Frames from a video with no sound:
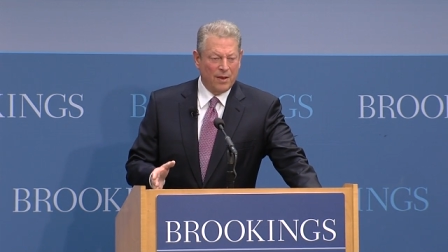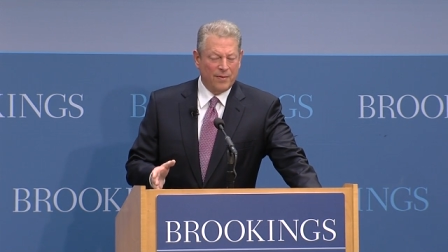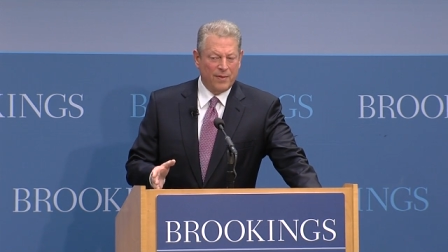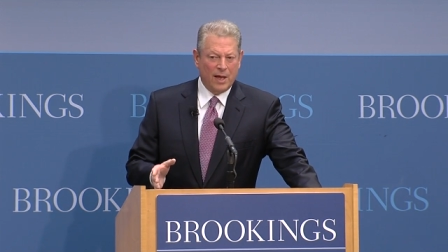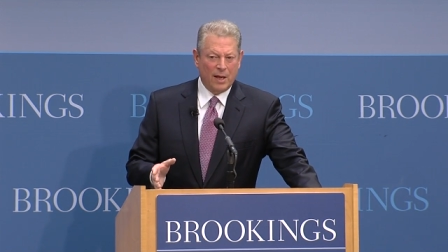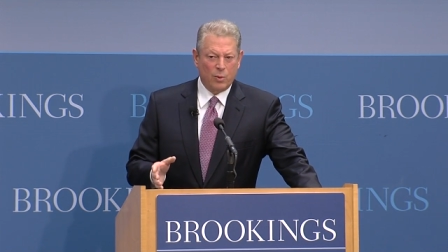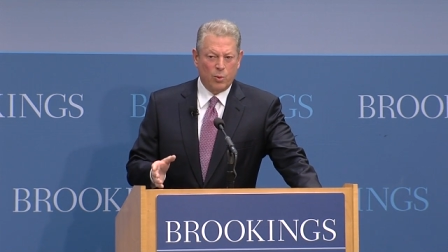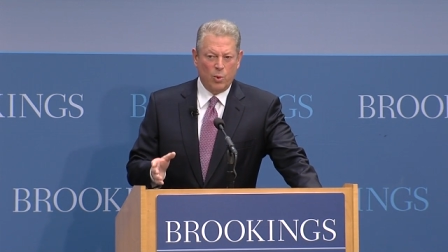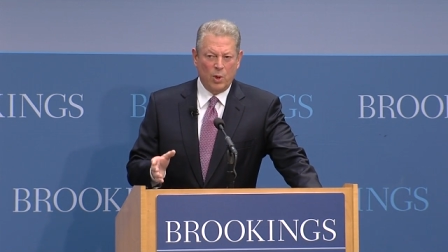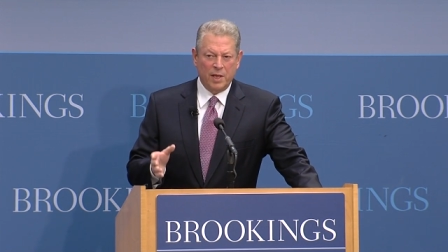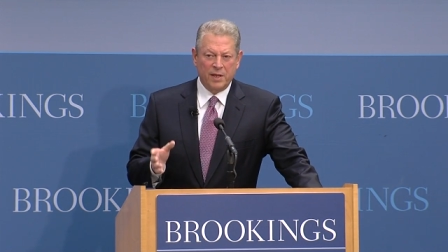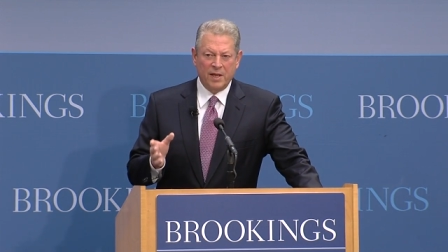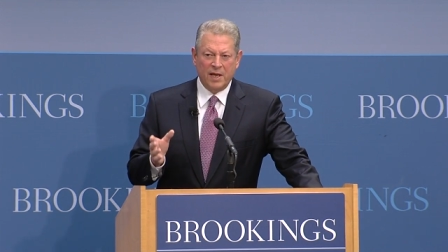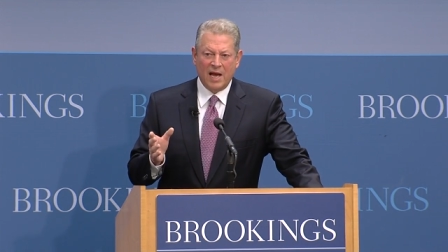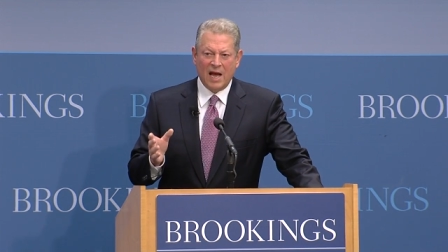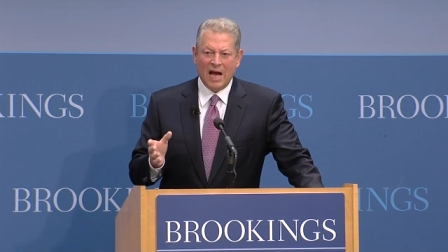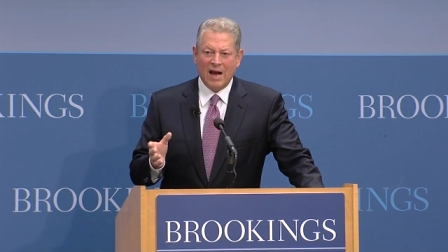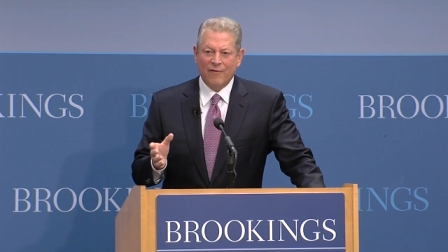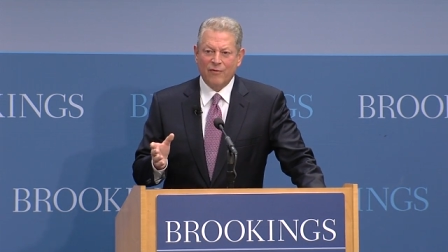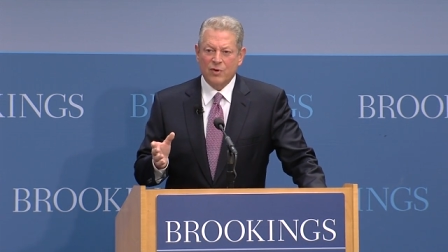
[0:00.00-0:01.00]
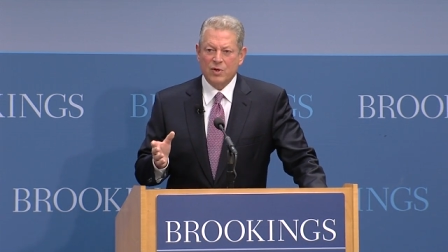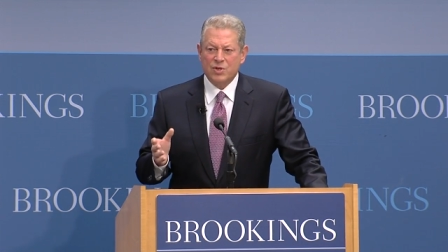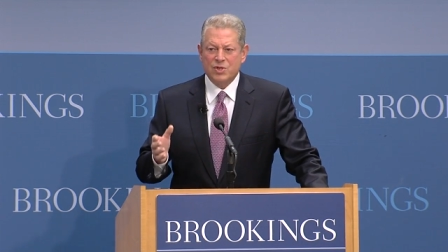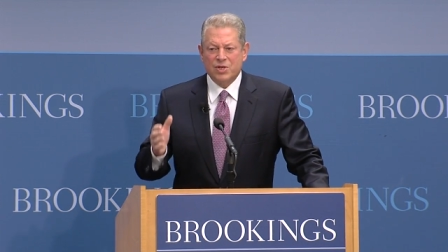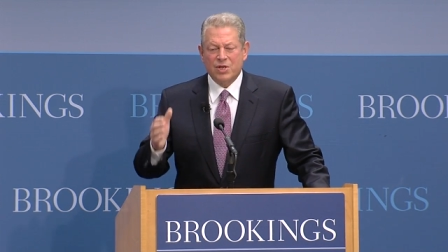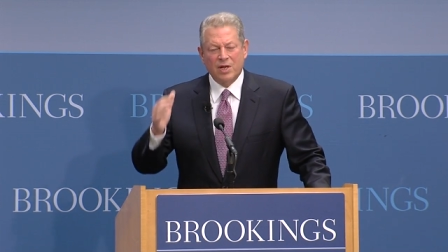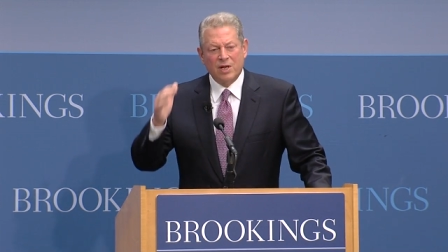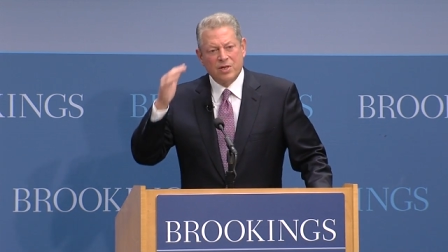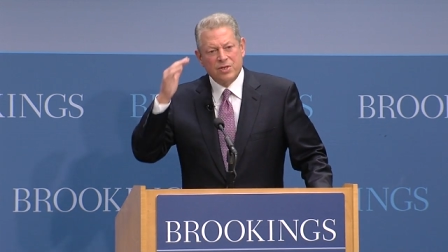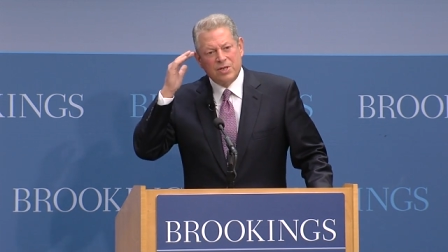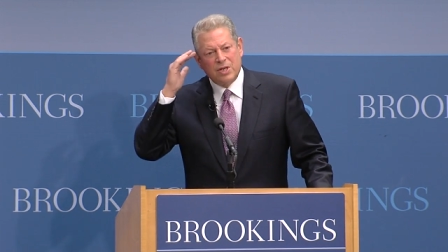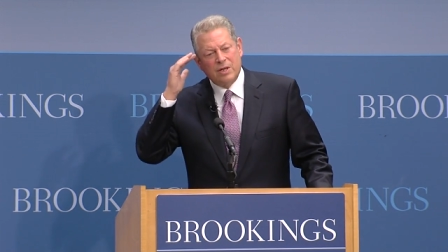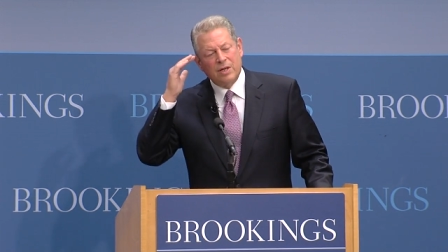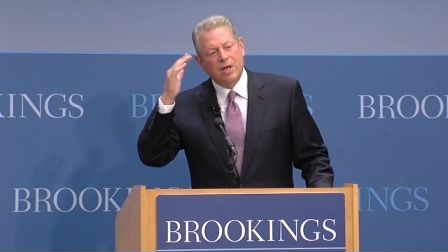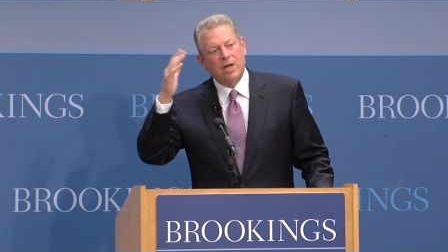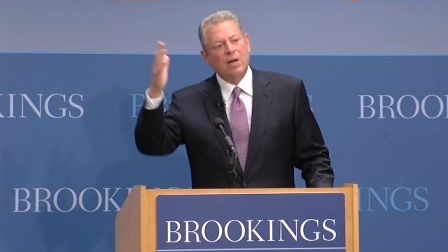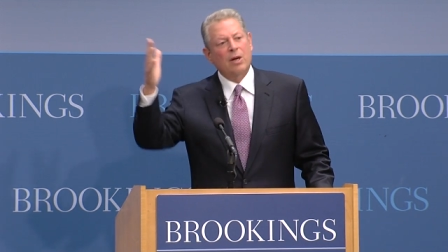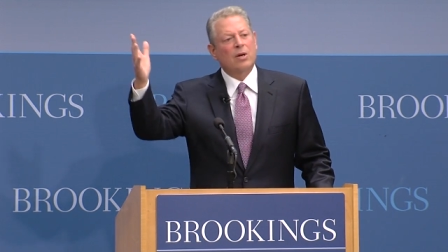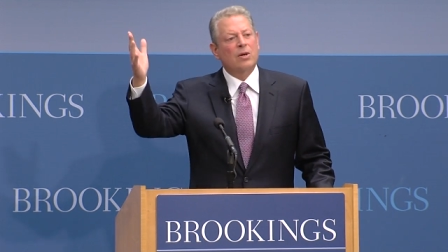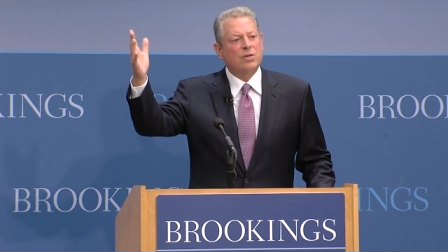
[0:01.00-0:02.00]
that when the average citizen
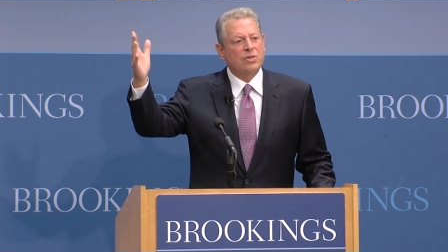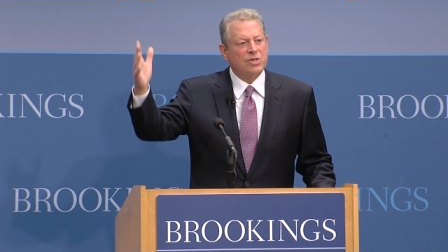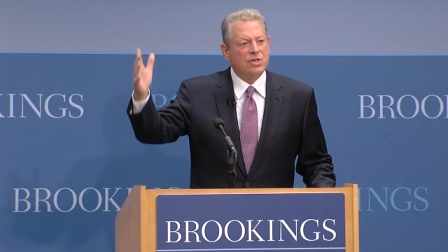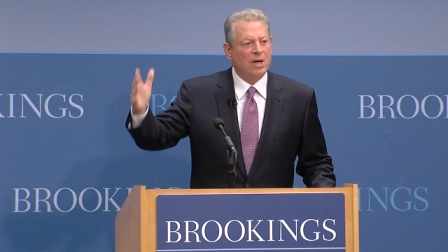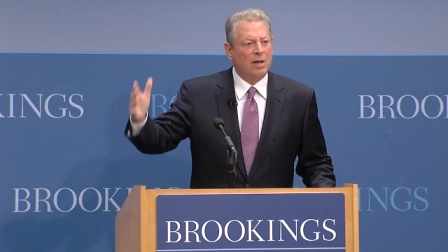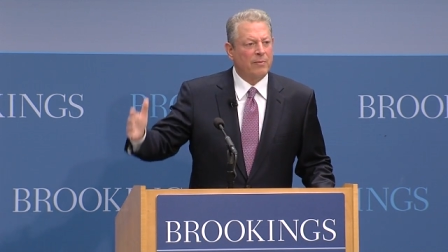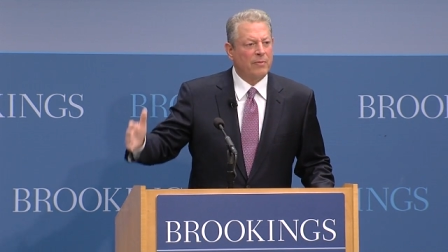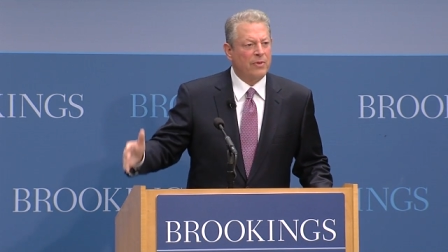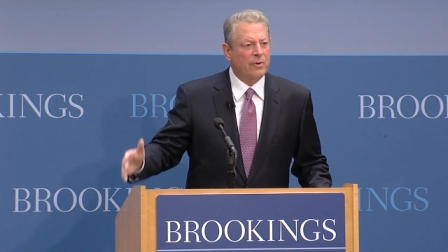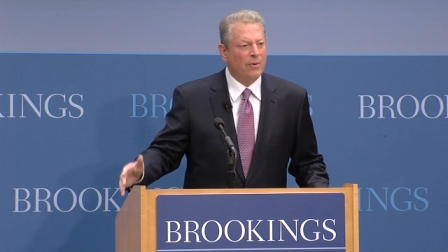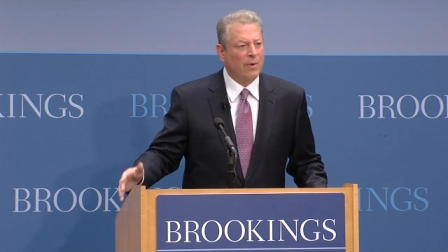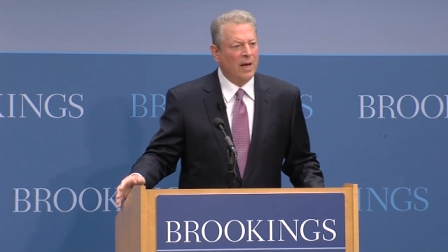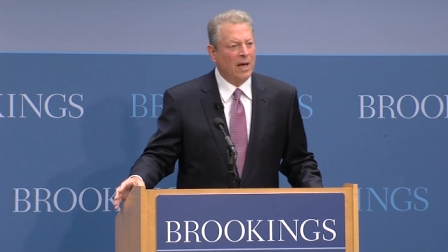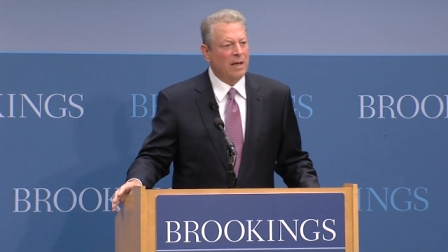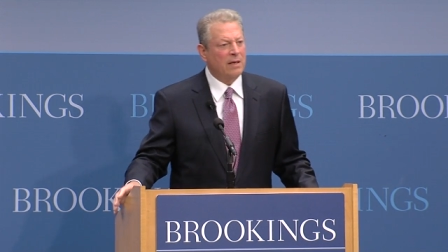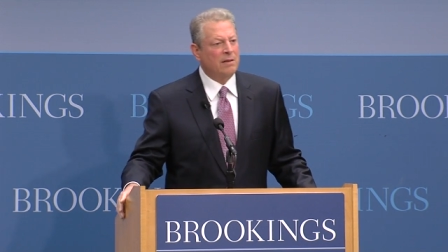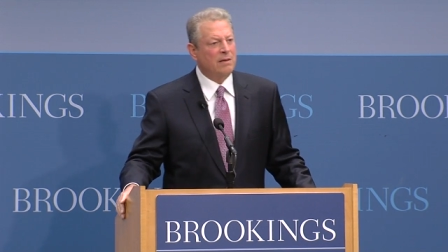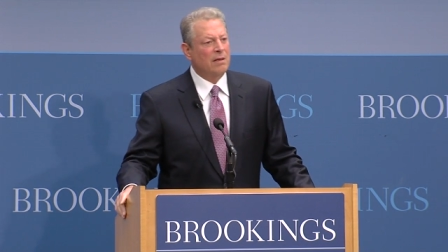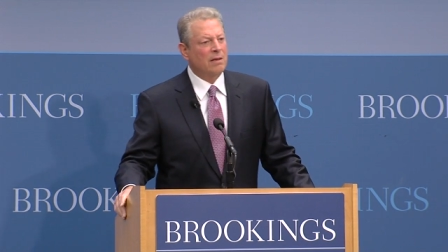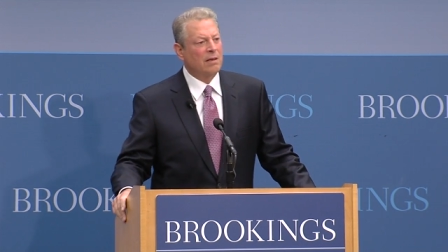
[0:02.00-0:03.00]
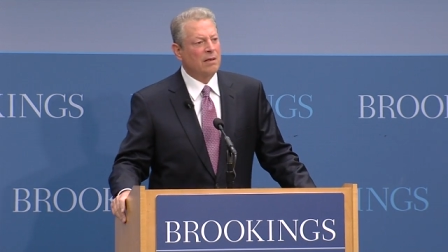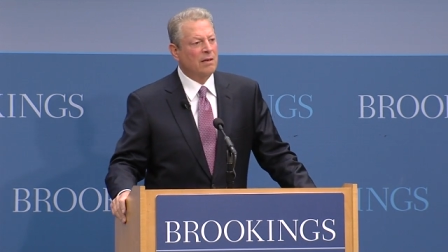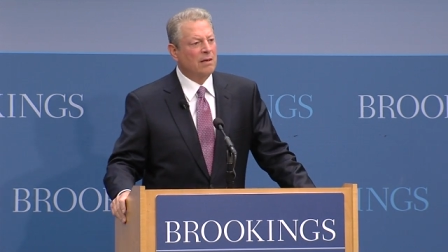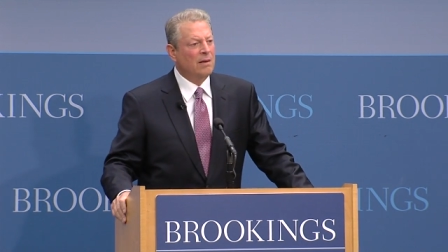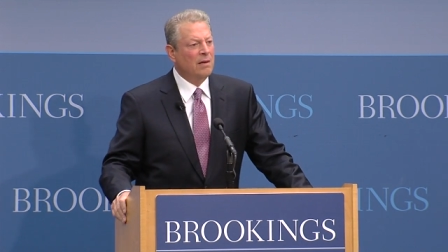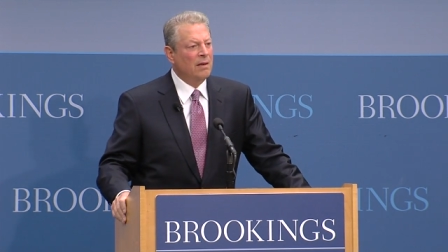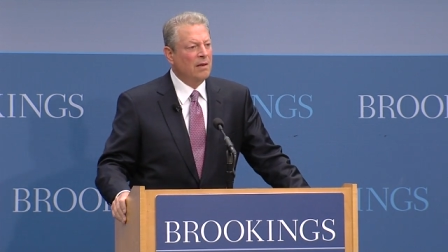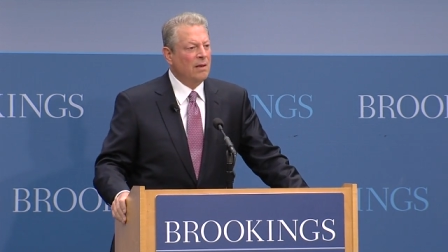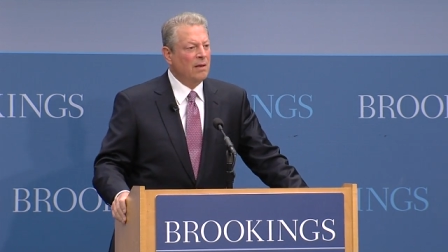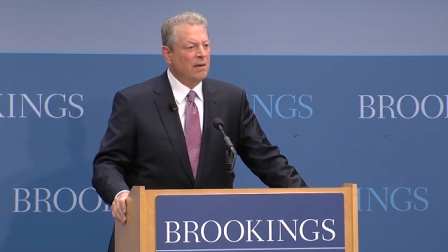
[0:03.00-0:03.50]
hears some threat to